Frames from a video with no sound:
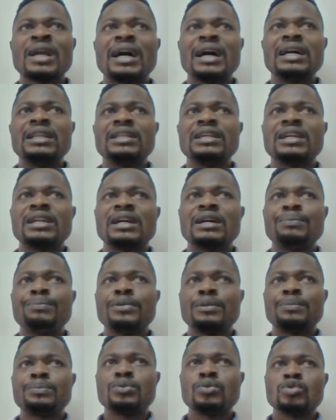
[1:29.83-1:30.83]
and there are
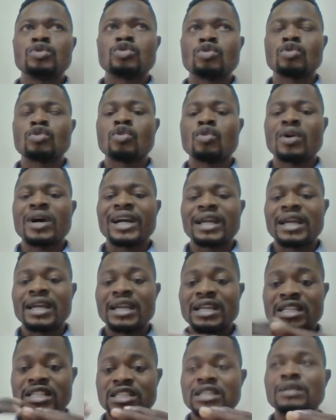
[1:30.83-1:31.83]
people to go
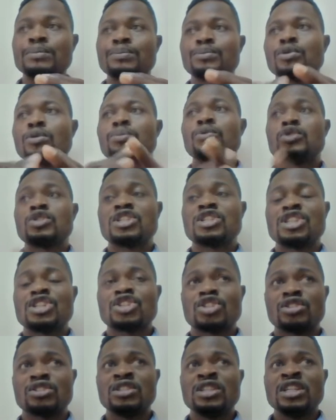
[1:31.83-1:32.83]
against the
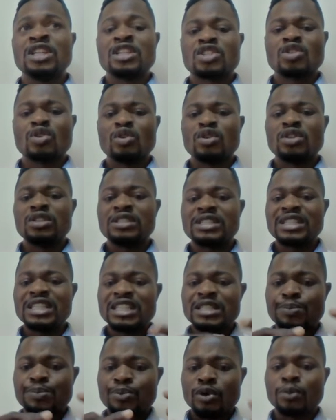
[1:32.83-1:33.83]
proposition. So,
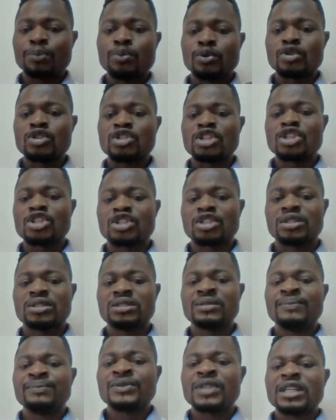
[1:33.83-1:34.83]
this
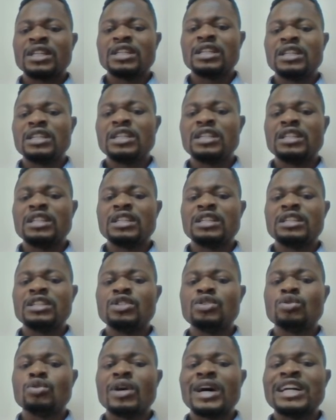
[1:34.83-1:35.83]
proposition,
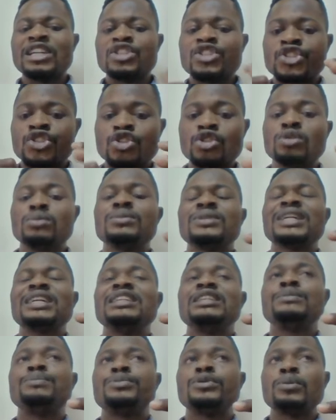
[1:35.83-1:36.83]
you assume that
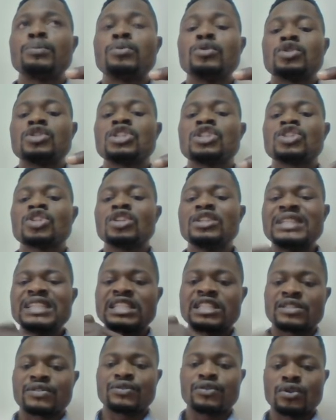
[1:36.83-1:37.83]
the proposition
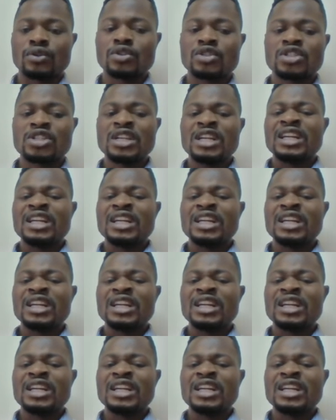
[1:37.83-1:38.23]
is false,